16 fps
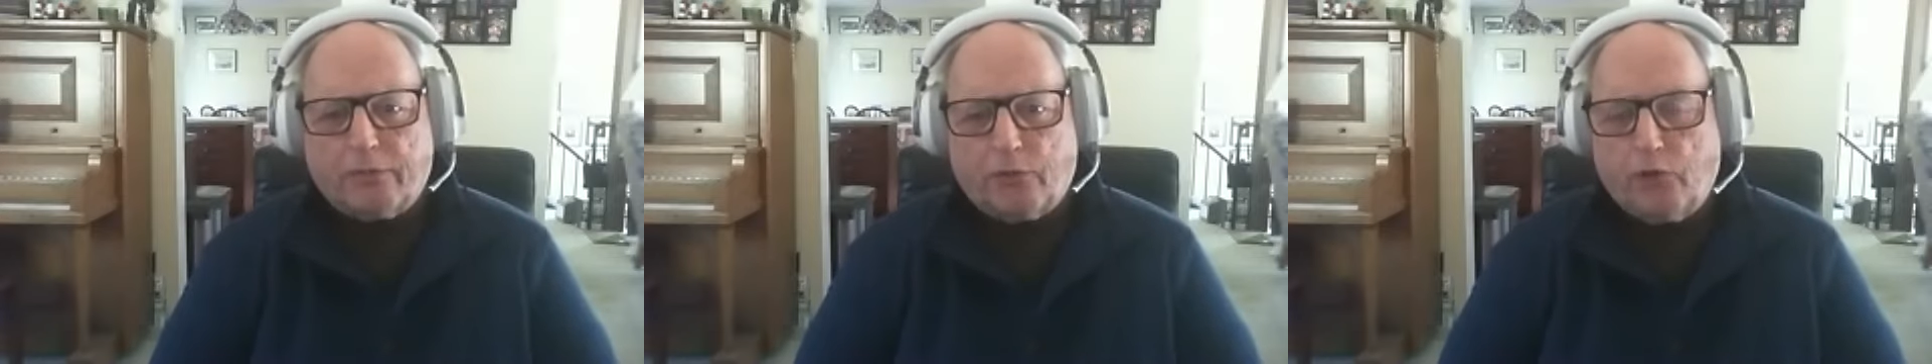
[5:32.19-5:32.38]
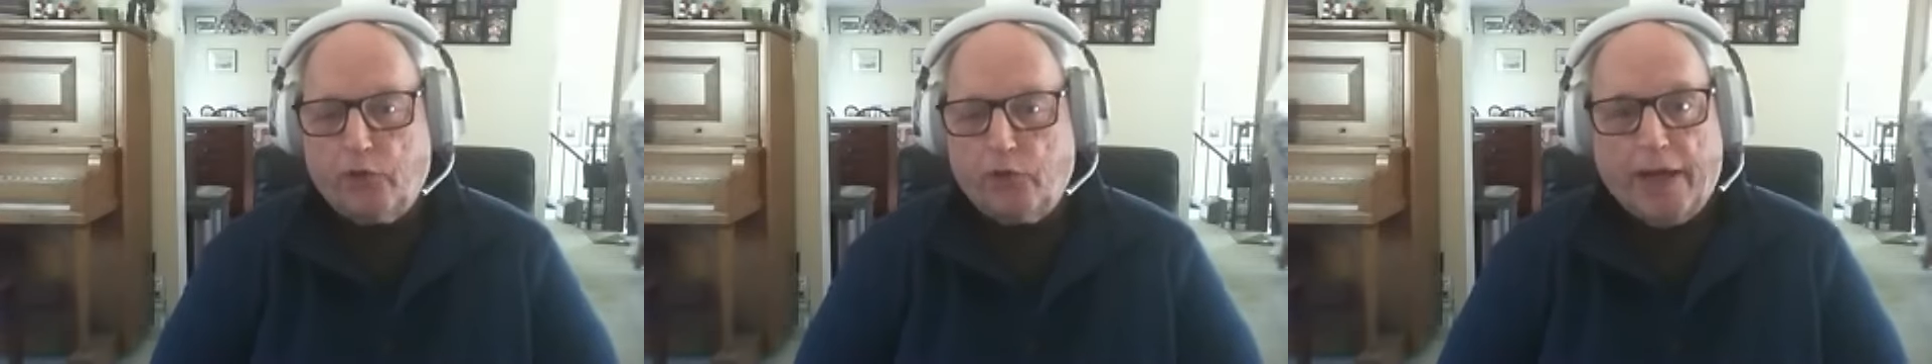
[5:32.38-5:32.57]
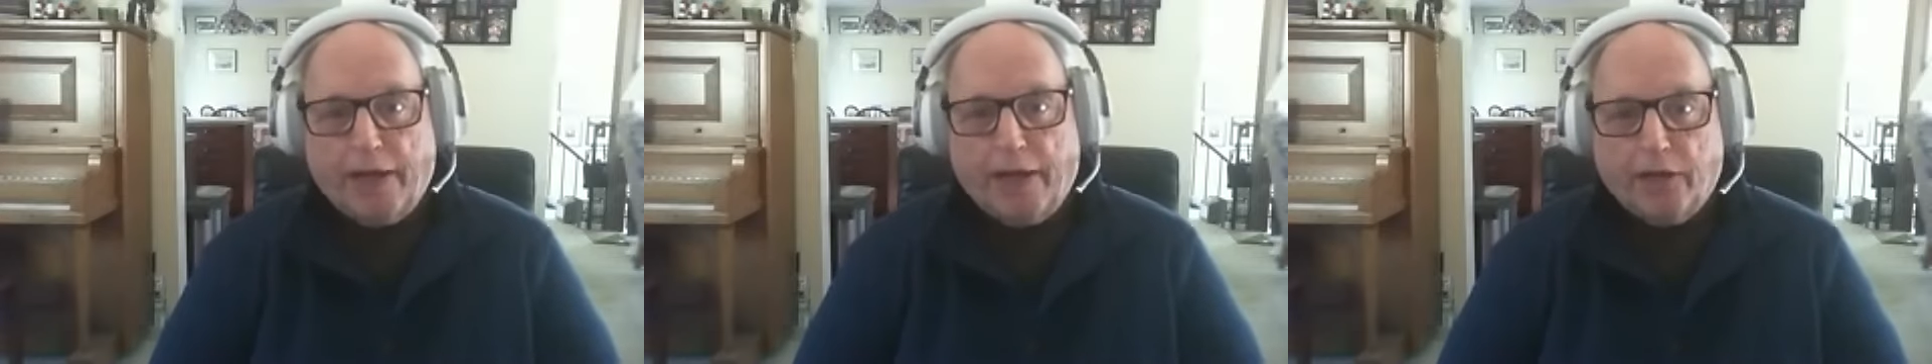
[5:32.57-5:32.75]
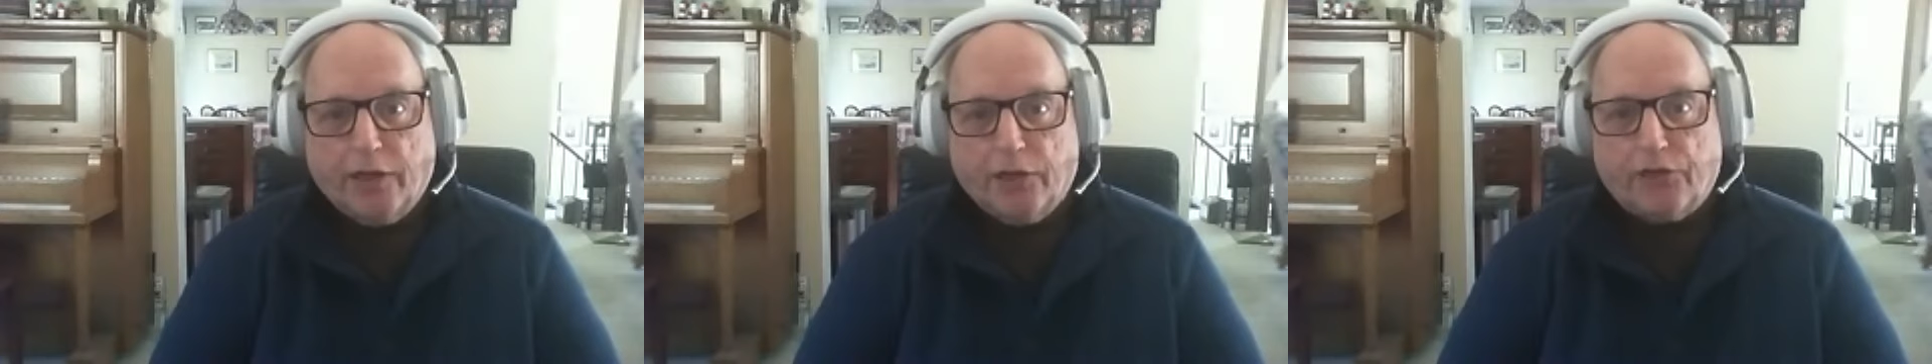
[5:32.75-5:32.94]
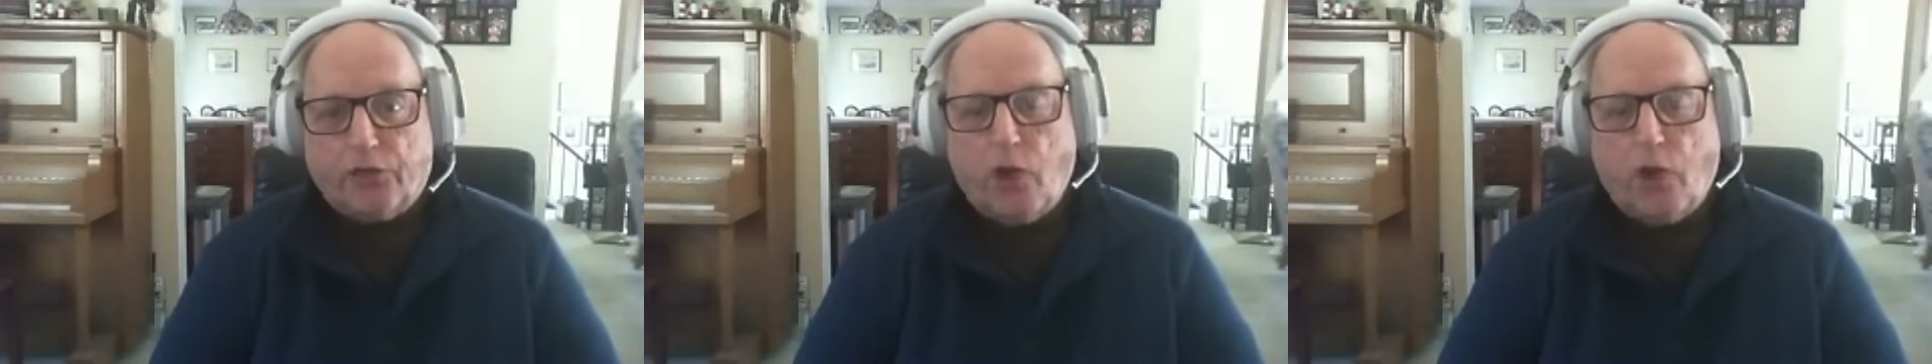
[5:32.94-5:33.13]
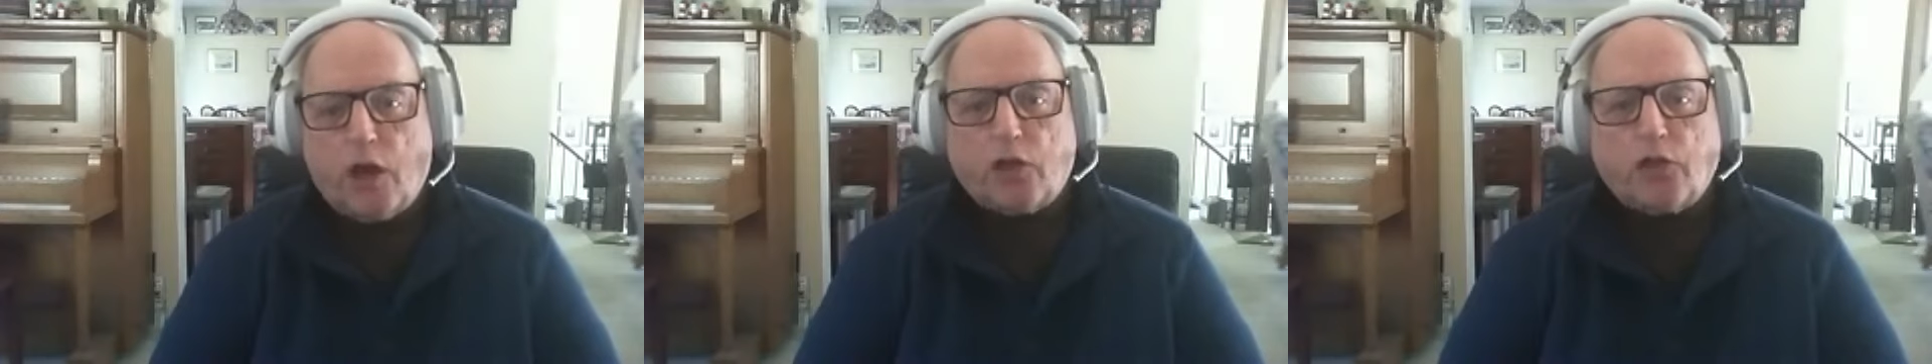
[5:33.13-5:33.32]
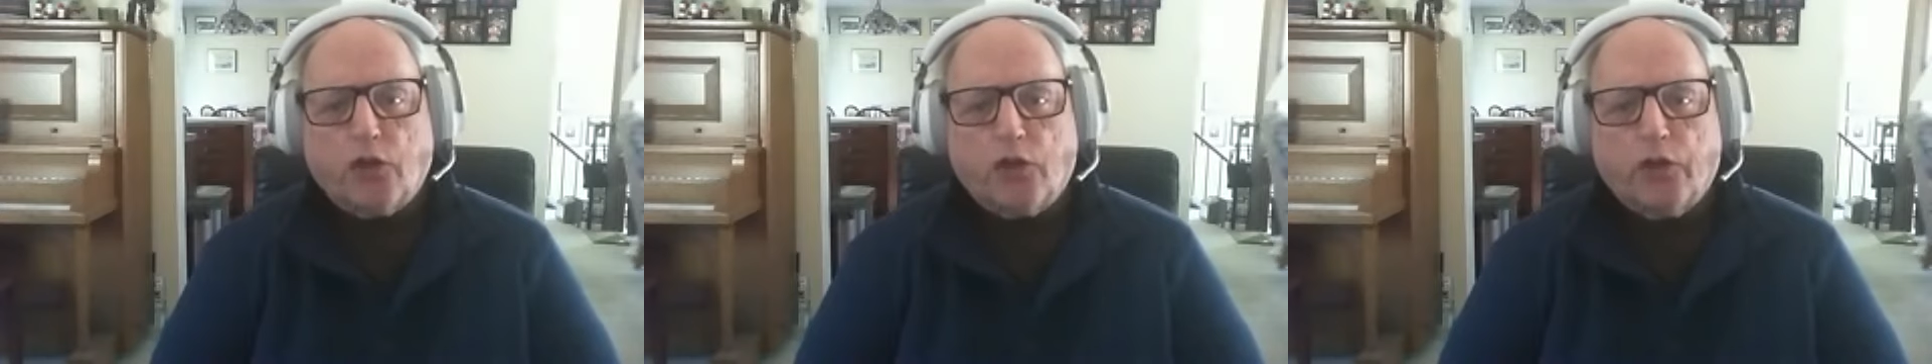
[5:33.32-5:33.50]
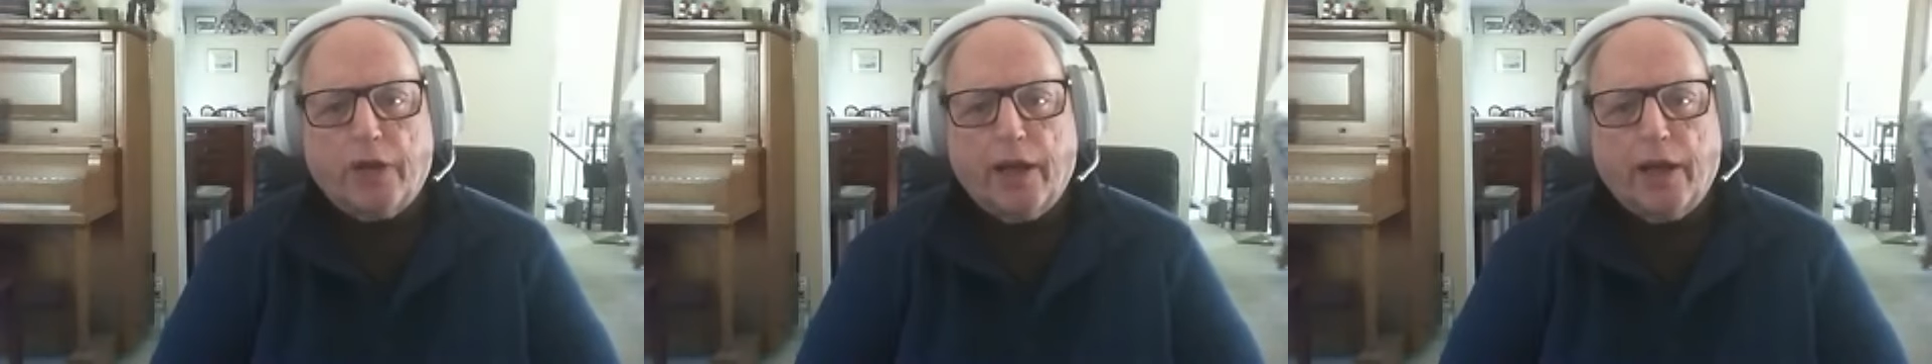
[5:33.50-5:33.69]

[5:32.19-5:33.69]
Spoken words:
creating the structure.